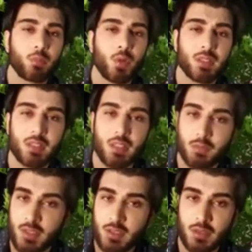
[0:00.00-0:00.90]
into my
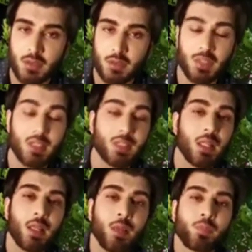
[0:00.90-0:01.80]
inbox and direct
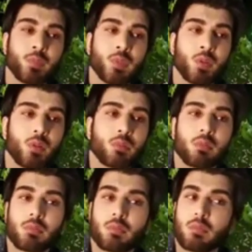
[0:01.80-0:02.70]
messages, because,
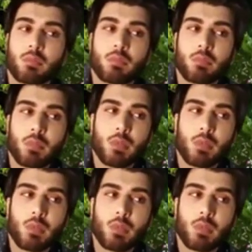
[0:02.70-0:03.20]
you know,